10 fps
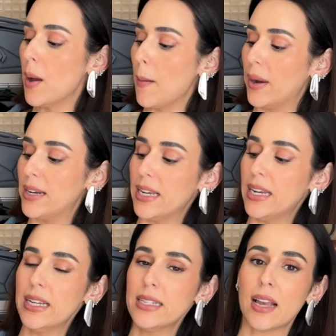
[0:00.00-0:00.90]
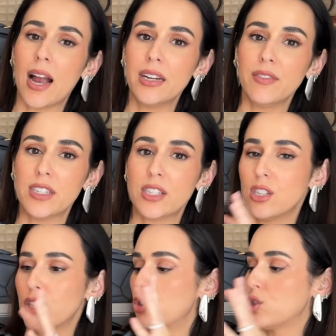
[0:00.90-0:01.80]
But it is kind of this
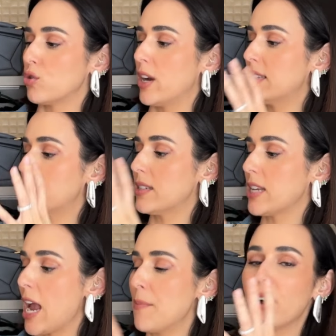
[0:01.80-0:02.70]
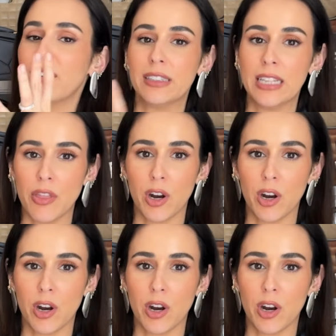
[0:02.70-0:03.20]
distressed type of leather,